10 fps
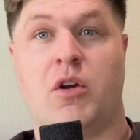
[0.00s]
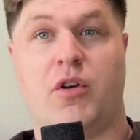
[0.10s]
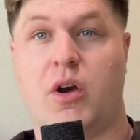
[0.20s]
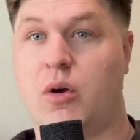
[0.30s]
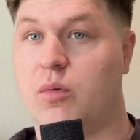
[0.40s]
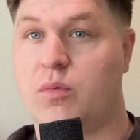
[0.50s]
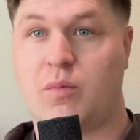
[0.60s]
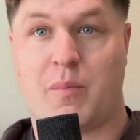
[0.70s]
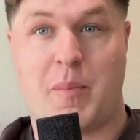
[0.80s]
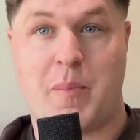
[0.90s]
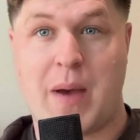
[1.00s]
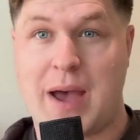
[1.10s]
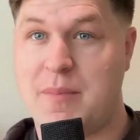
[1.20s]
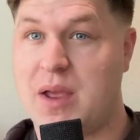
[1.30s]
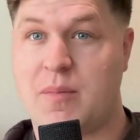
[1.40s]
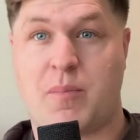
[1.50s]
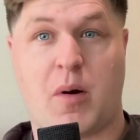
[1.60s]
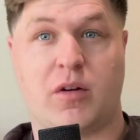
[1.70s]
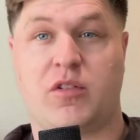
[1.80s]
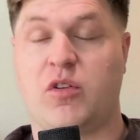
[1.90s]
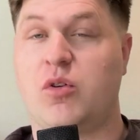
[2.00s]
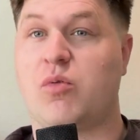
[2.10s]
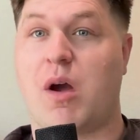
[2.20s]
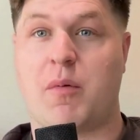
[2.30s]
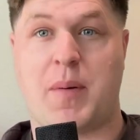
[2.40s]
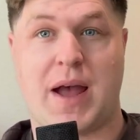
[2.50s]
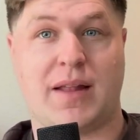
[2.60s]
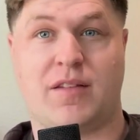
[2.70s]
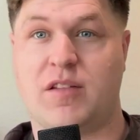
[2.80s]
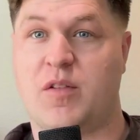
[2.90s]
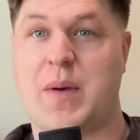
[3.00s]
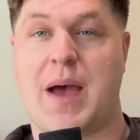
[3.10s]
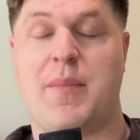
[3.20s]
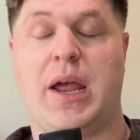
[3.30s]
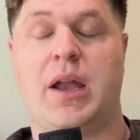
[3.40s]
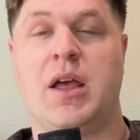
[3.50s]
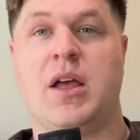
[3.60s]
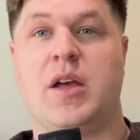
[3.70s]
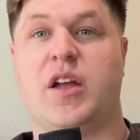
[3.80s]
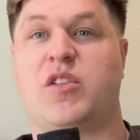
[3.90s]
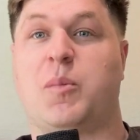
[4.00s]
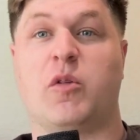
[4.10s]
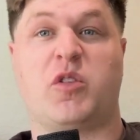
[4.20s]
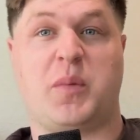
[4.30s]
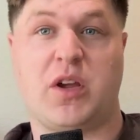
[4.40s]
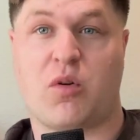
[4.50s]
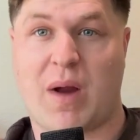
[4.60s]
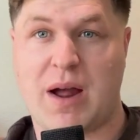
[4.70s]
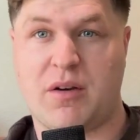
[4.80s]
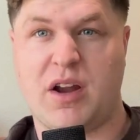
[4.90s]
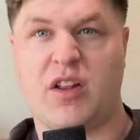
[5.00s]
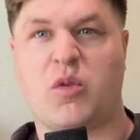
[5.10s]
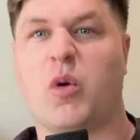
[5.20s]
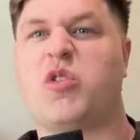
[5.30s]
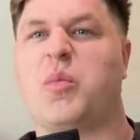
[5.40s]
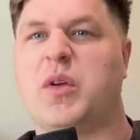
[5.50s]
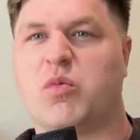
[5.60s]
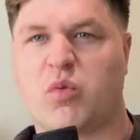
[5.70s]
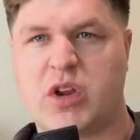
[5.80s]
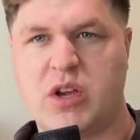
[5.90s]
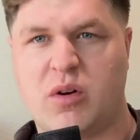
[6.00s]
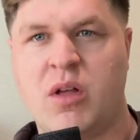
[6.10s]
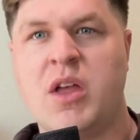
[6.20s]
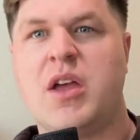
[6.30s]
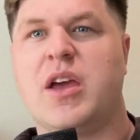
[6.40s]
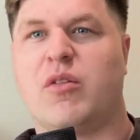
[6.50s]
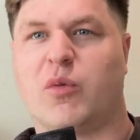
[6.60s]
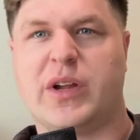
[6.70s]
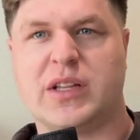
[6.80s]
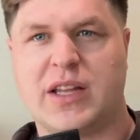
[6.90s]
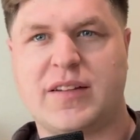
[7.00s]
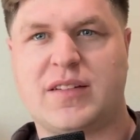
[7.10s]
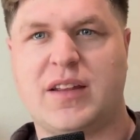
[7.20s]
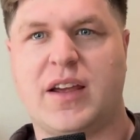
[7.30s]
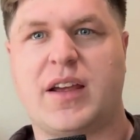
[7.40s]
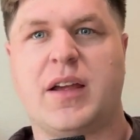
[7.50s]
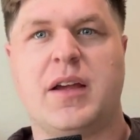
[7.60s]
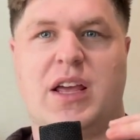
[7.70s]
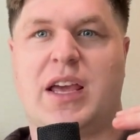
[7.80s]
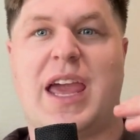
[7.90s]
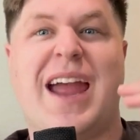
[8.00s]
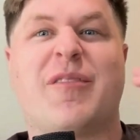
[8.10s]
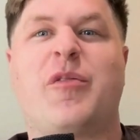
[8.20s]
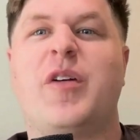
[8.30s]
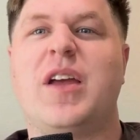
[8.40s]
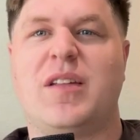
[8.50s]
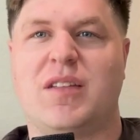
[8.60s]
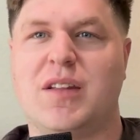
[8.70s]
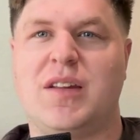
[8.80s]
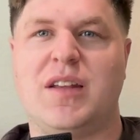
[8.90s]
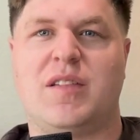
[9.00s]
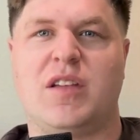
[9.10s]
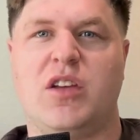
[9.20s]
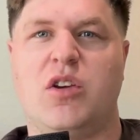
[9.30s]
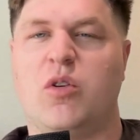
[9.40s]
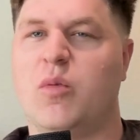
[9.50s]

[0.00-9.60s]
no, Batman Part 2, Robert Pattinson's Batman, it's supposed to be grounded, it's supposed to be real and realistic. It can't fit into the DCU